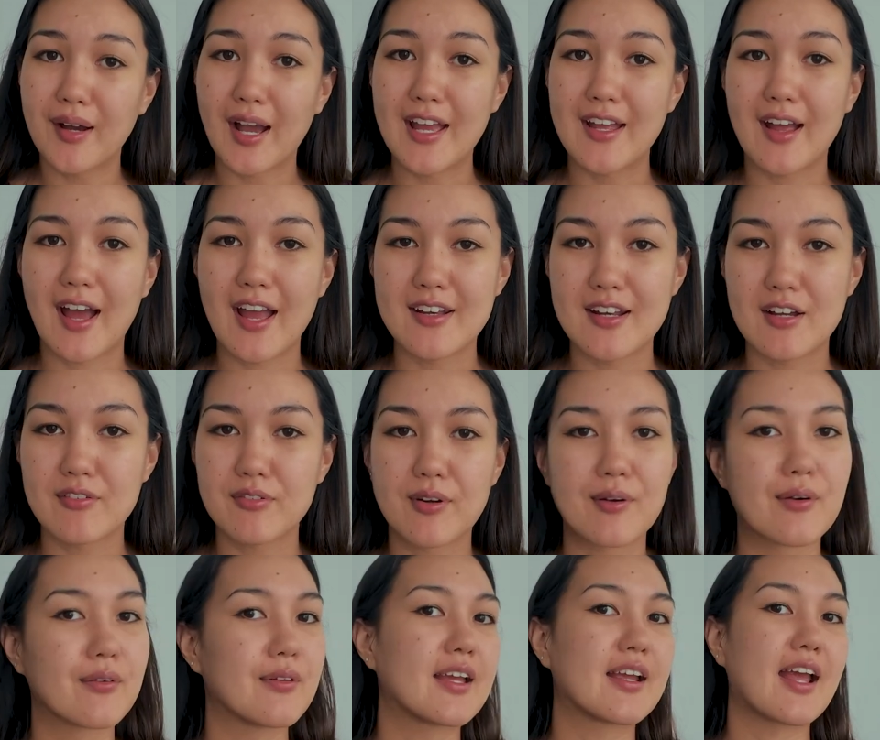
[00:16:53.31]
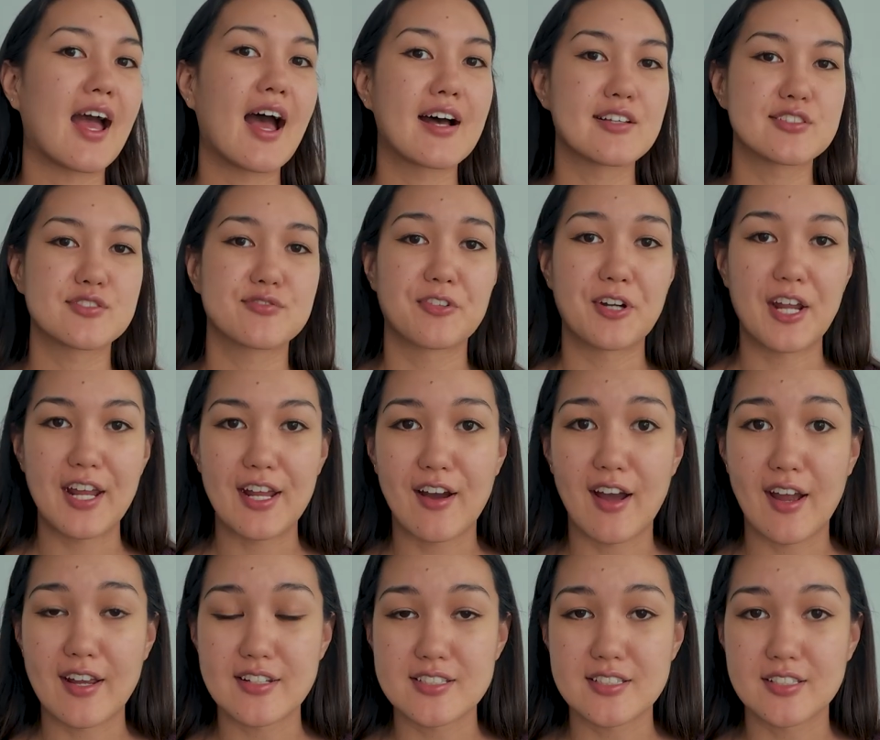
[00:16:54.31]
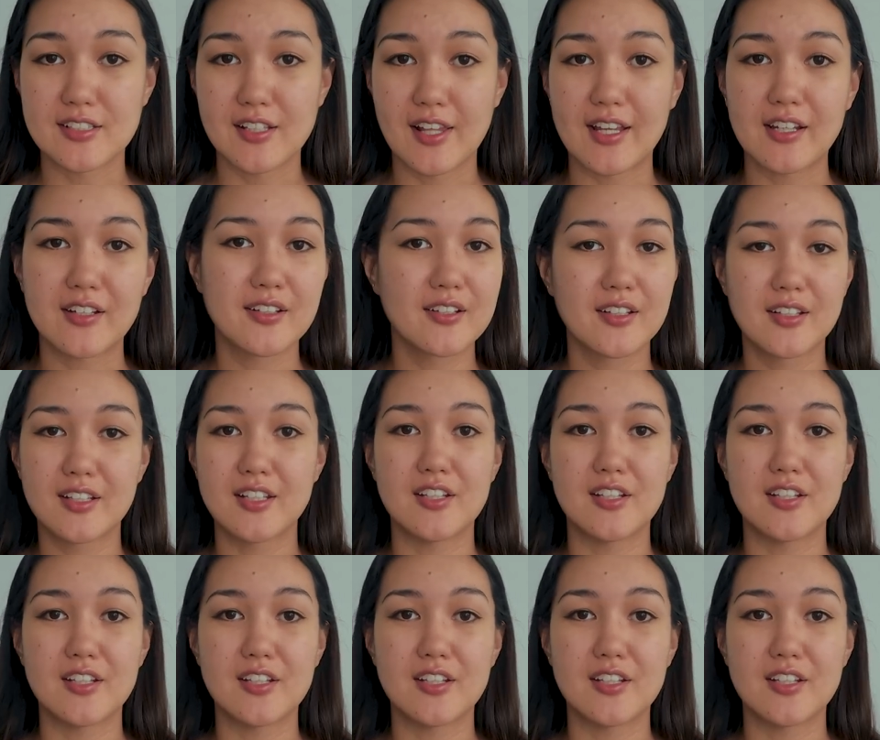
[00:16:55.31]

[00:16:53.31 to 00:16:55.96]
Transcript: I never like asked for AI to like,